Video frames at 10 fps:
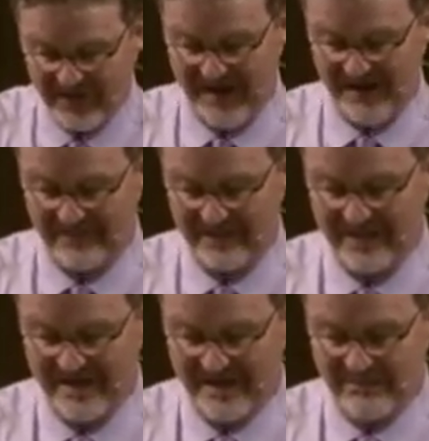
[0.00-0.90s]
them
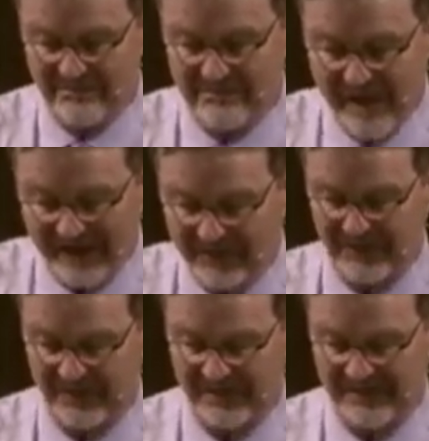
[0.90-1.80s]

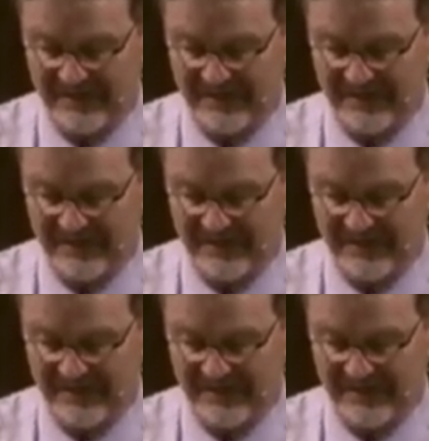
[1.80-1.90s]
better.